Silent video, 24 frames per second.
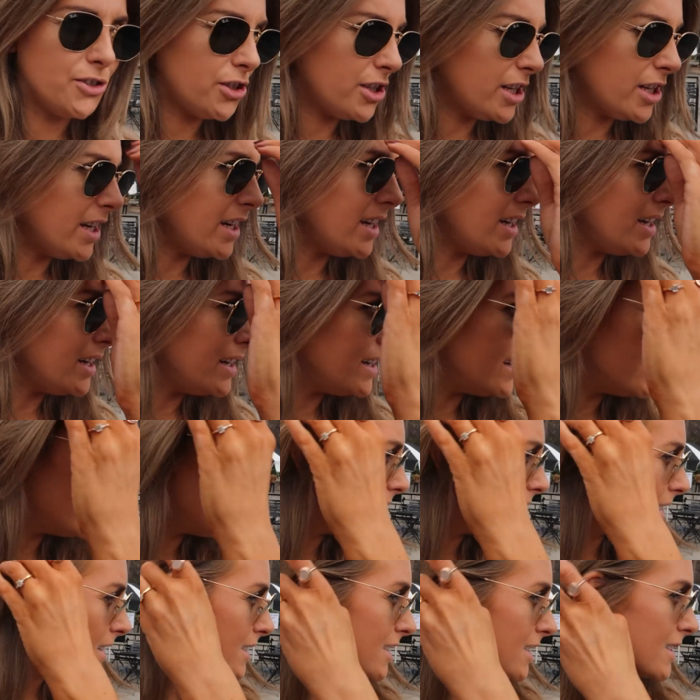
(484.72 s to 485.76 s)
she
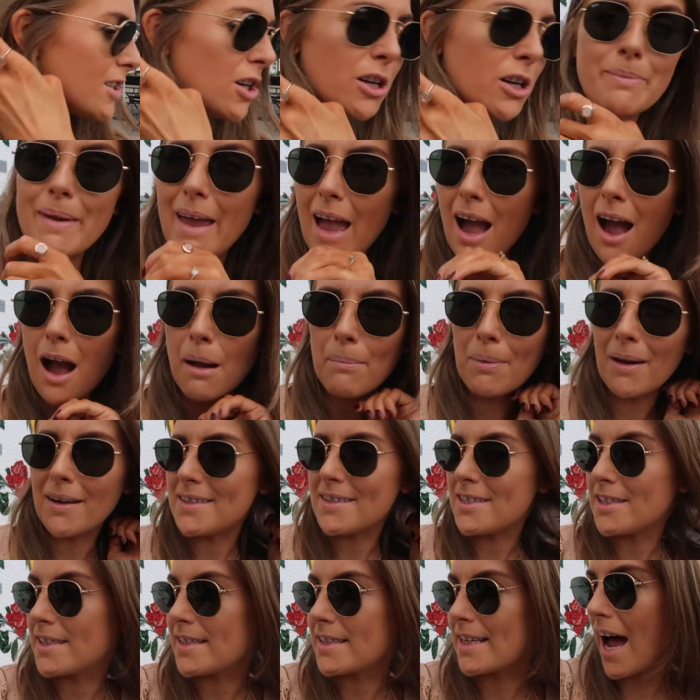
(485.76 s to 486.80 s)
stood me up. I
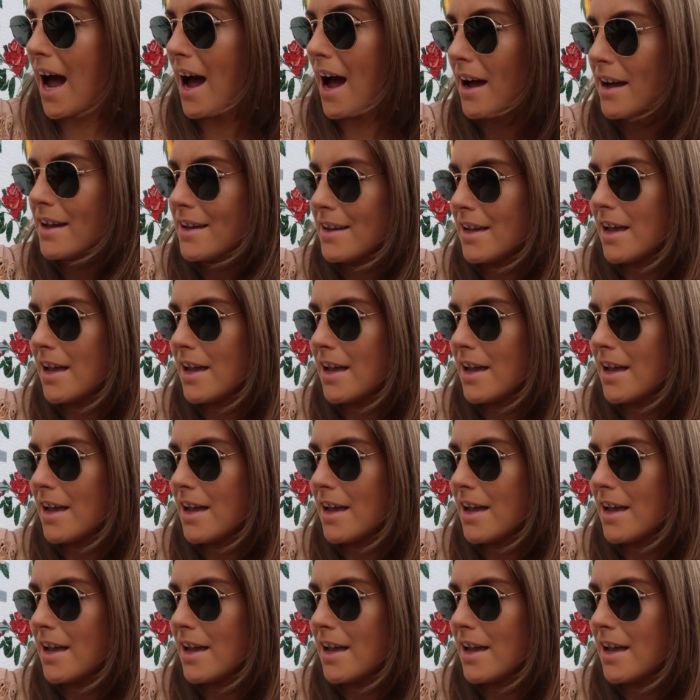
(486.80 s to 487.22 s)
was just sat